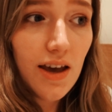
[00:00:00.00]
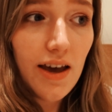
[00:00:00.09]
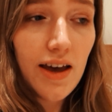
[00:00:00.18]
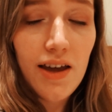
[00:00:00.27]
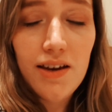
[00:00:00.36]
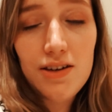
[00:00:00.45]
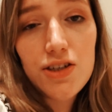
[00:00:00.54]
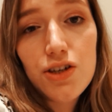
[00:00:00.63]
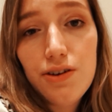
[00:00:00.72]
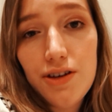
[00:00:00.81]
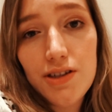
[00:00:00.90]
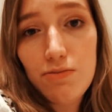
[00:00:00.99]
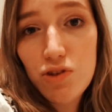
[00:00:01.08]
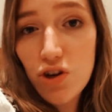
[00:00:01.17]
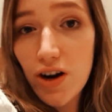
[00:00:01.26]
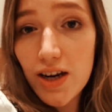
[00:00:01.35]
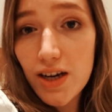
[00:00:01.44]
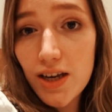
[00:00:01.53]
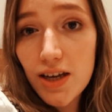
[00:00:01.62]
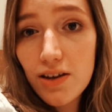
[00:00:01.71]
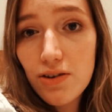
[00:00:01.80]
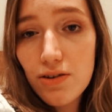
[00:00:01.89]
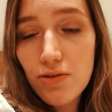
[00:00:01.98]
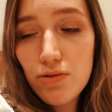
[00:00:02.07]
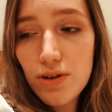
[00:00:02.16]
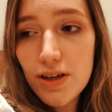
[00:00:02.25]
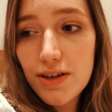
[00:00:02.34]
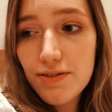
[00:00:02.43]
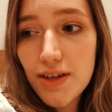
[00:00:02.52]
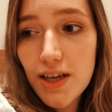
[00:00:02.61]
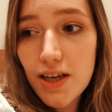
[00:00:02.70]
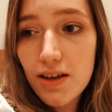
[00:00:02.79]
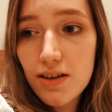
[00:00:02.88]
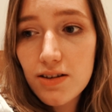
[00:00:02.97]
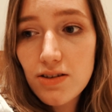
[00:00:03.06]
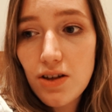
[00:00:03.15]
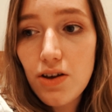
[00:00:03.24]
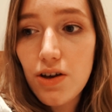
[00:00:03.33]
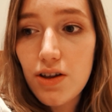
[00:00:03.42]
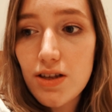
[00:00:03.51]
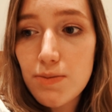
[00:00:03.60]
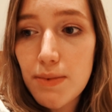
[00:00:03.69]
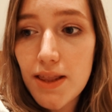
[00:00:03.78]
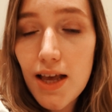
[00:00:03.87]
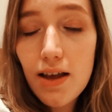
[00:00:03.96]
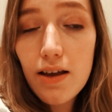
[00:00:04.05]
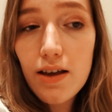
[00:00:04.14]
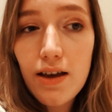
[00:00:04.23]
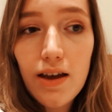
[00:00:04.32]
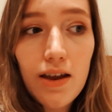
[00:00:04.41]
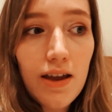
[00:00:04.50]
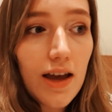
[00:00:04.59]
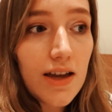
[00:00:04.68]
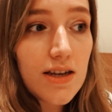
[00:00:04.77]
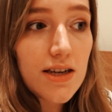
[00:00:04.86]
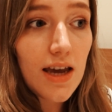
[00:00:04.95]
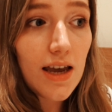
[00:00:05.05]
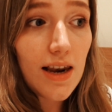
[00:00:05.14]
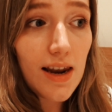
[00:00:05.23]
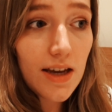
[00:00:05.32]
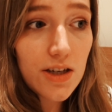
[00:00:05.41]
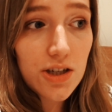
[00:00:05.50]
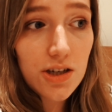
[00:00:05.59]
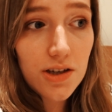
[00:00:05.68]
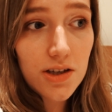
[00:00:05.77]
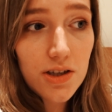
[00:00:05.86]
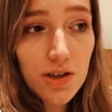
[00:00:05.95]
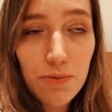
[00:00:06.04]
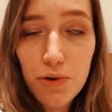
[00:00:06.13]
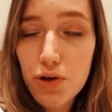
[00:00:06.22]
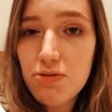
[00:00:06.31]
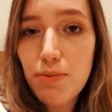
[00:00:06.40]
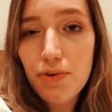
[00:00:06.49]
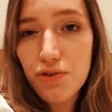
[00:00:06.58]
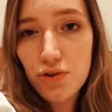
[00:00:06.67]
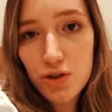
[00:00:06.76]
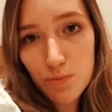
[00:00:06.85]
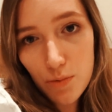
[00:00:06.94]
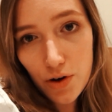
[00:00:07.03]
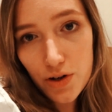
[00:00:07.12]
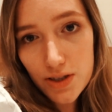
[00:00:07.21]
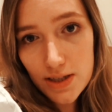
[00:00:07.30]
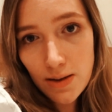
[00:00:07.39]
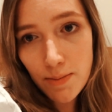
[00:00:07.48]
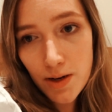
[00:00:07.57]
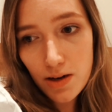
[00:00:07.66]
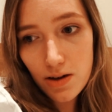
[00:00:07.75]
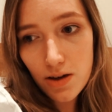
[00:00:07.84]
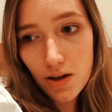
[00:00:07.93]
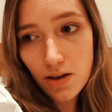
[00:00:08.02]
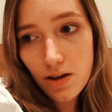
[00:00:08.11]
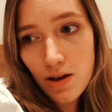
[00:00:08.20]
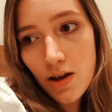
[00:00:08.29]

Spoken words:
and doing some training all evening. So there's been that. I had a lecture to watch before tomorrow's seminar,